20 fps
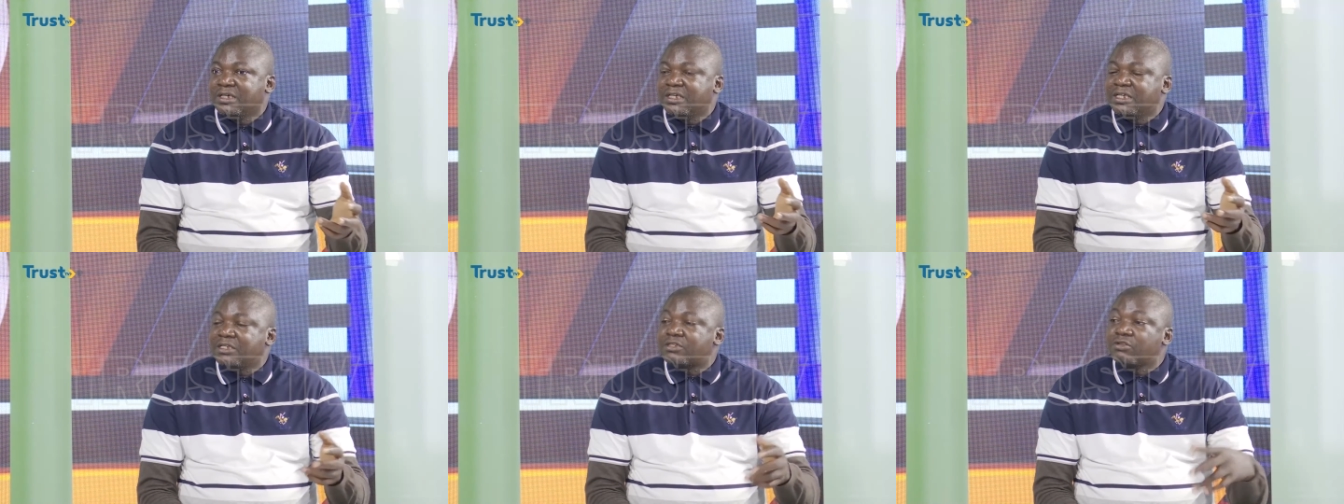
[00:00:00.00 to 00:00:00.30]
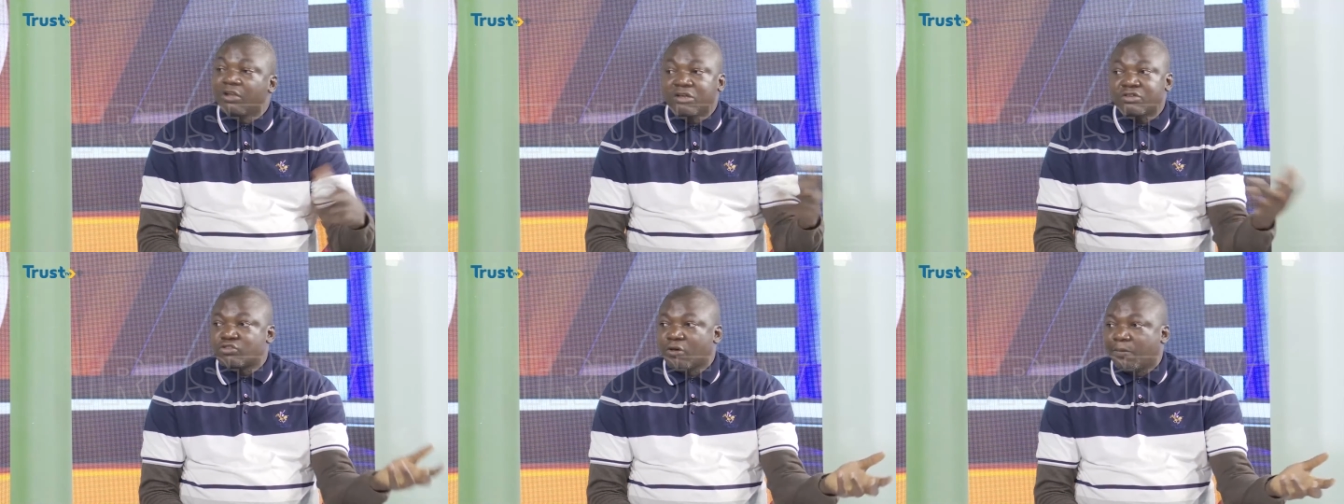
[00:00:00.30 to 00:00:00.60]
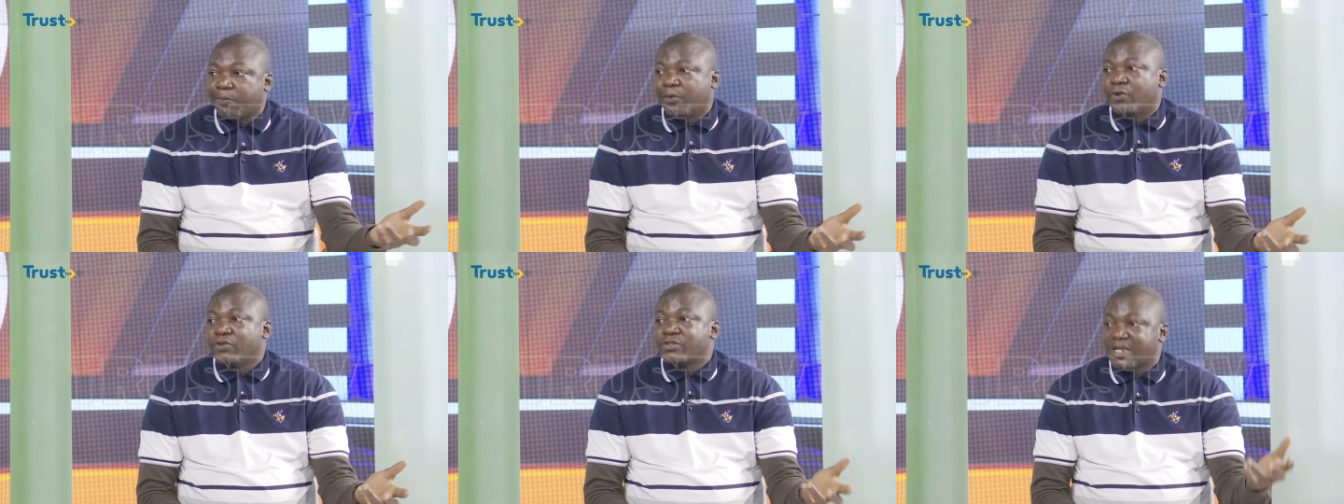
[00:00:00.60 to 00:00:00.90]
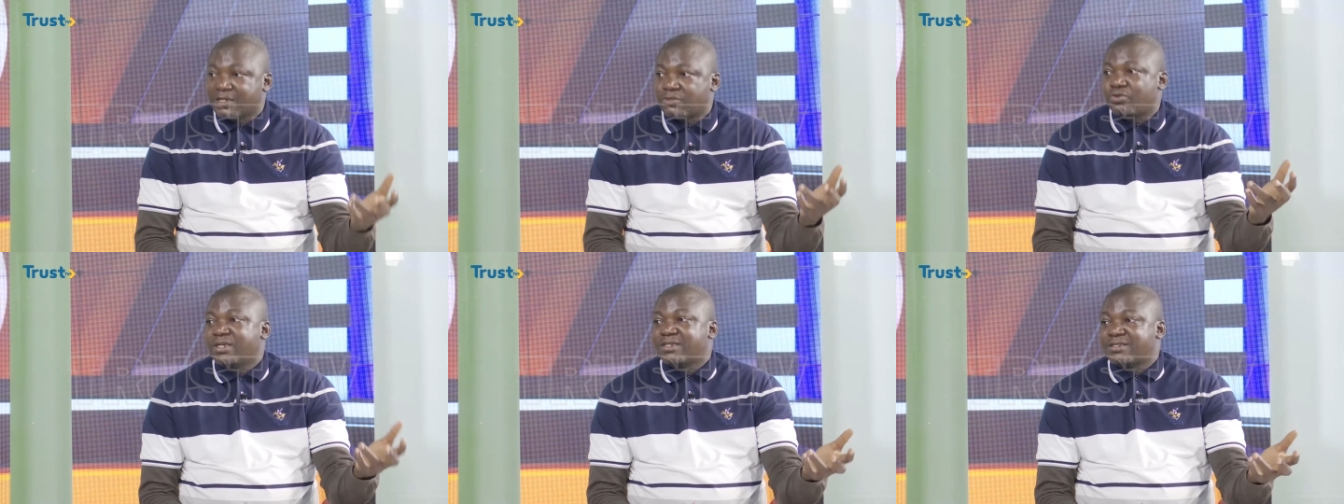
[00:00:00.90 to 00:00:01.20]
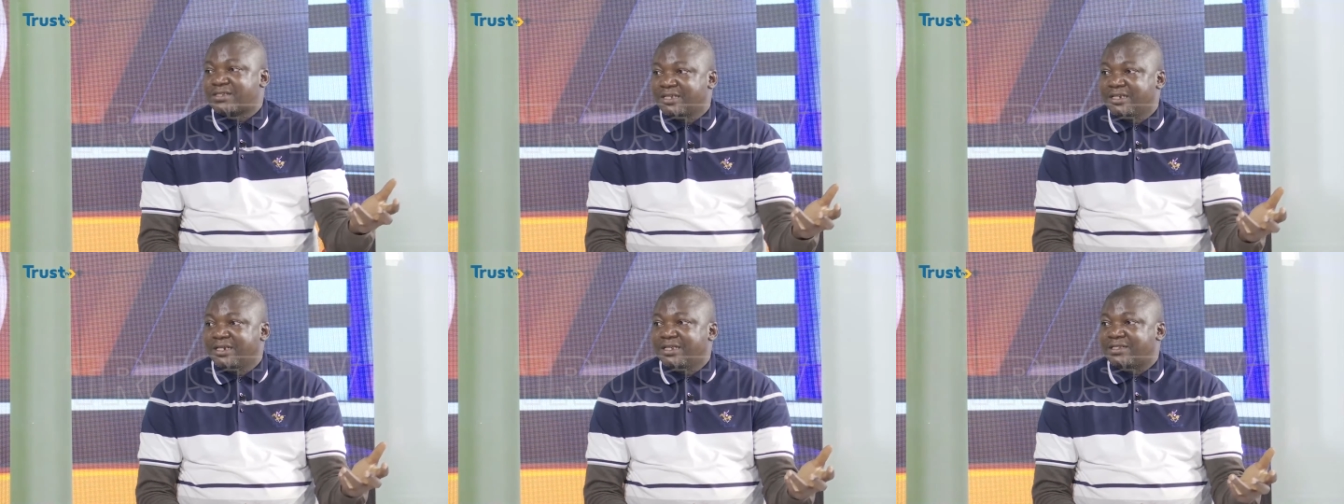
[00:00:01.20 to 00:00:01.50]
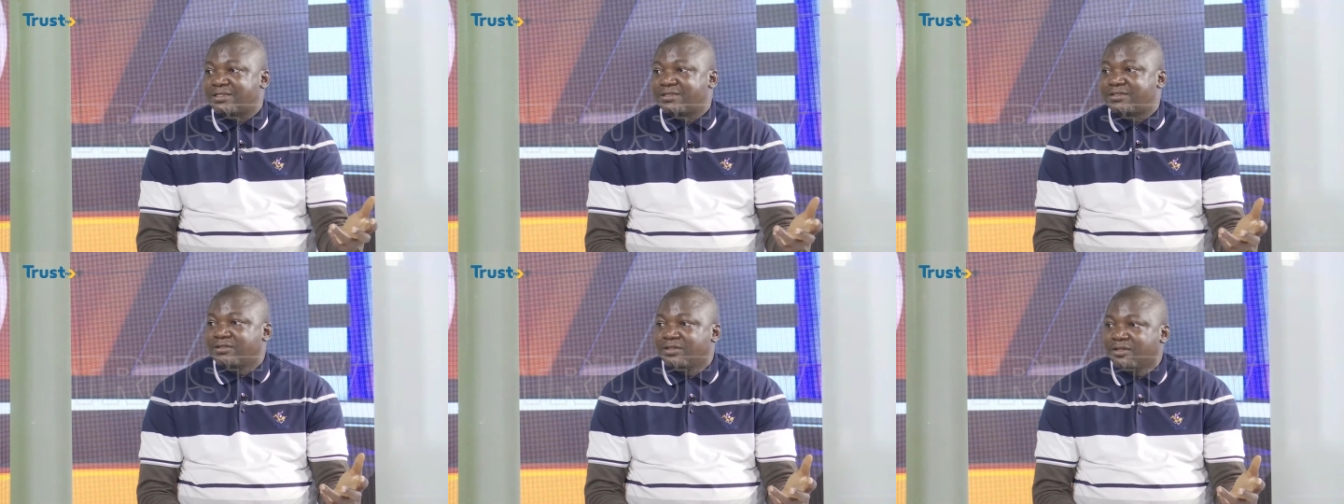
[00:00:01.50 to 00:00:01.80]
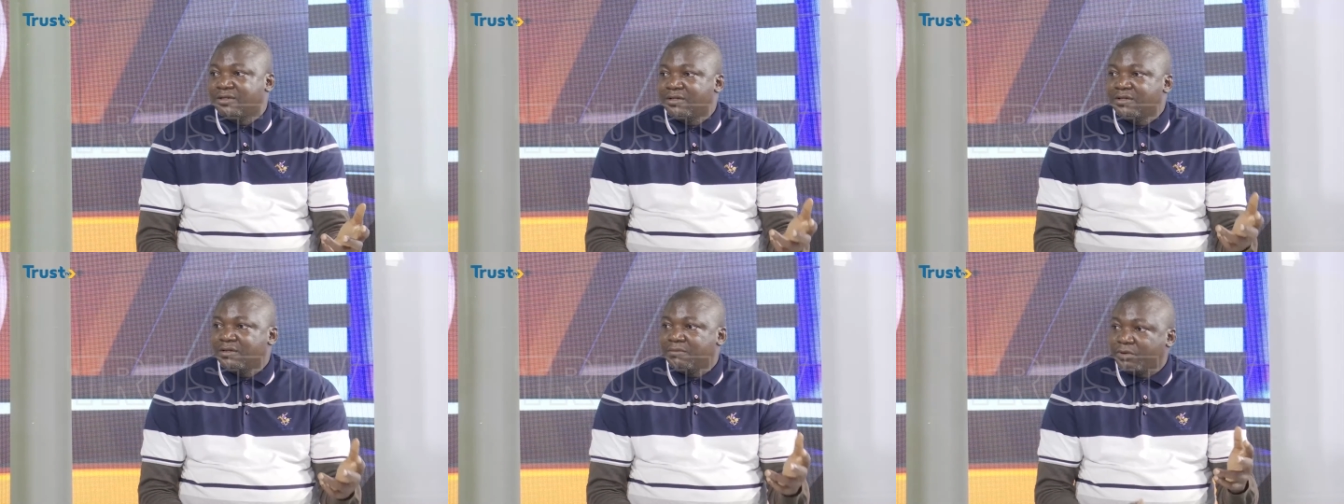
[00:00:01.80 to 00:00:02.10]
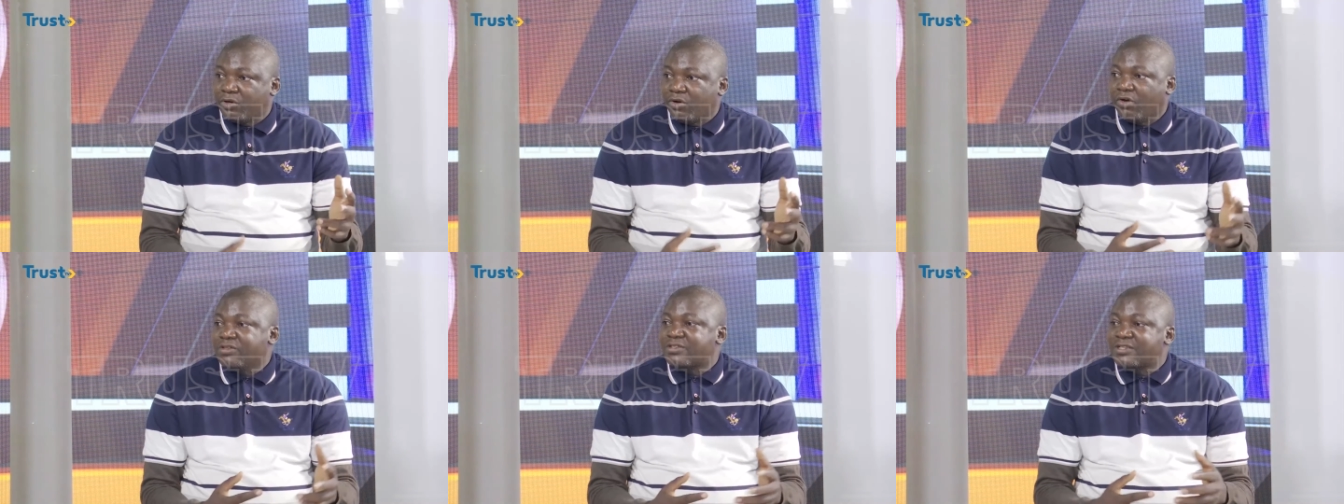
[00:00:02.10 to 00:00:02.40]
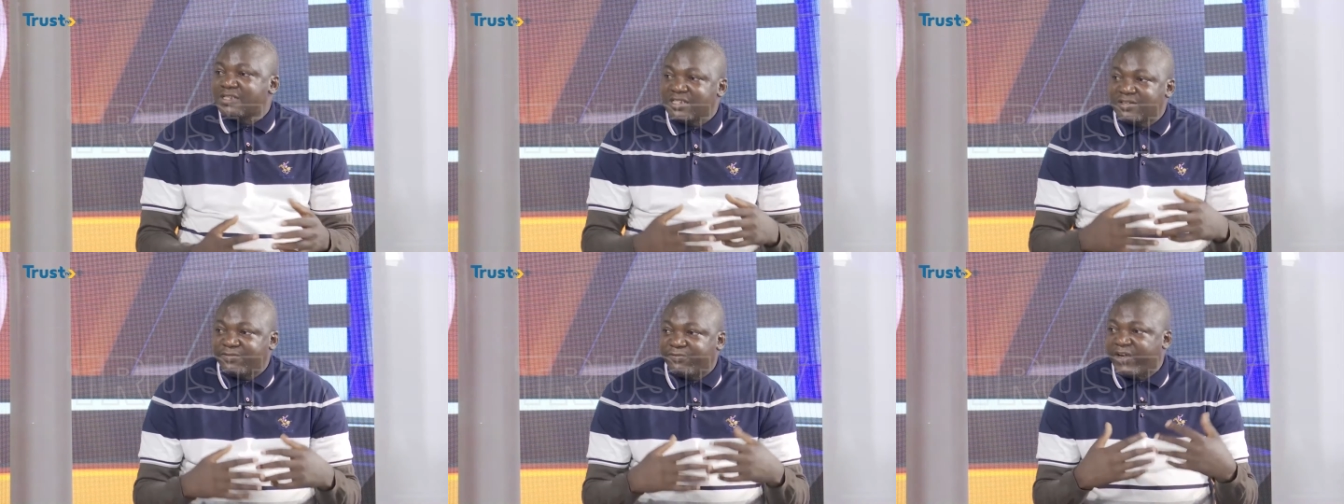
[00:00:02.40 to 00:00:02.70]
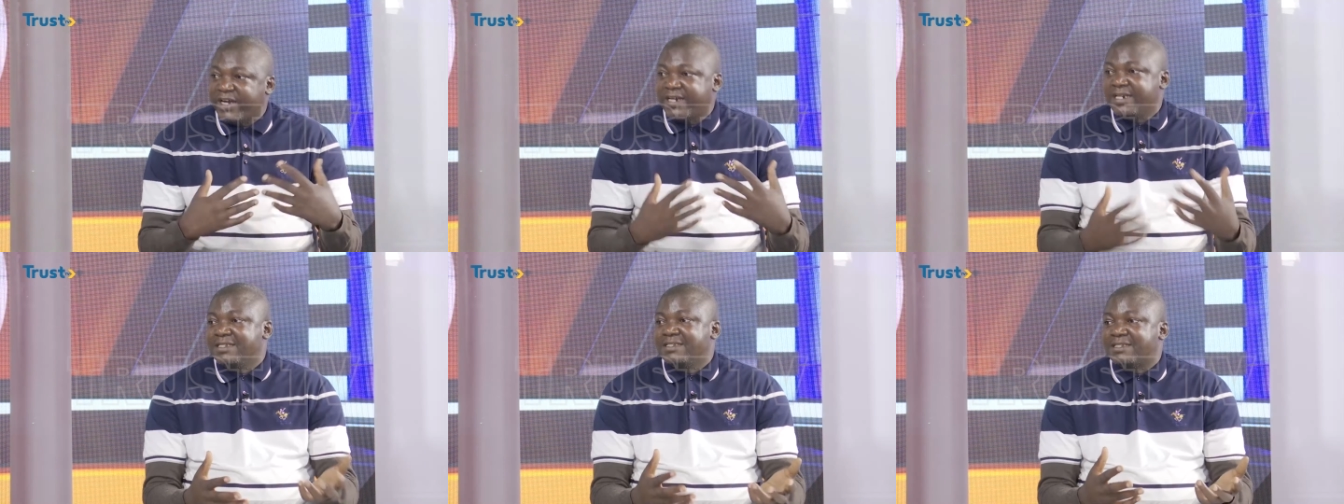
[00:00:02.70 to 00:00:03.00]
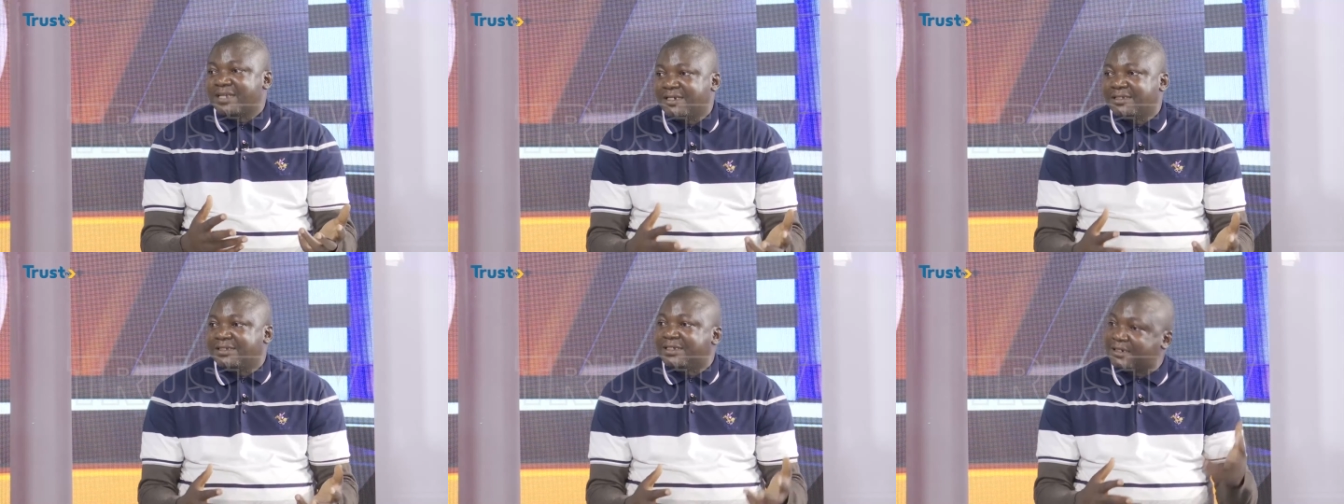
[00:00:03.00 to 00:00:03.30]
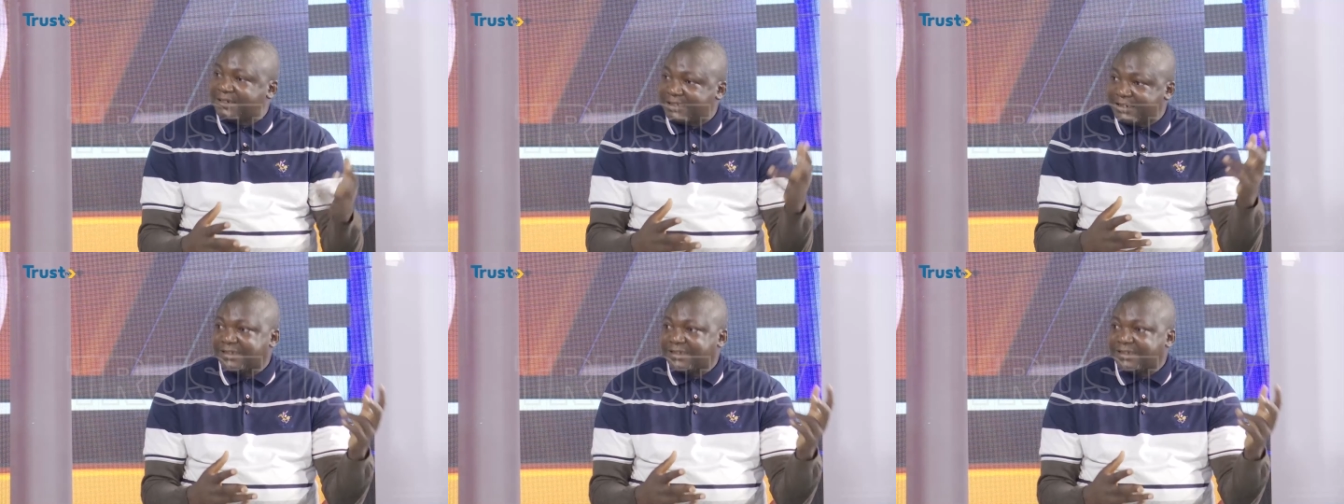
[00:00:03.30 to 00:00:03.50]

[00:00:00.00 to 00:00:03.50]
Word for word: is not surplus as you are seeing it, because he's very intelligent.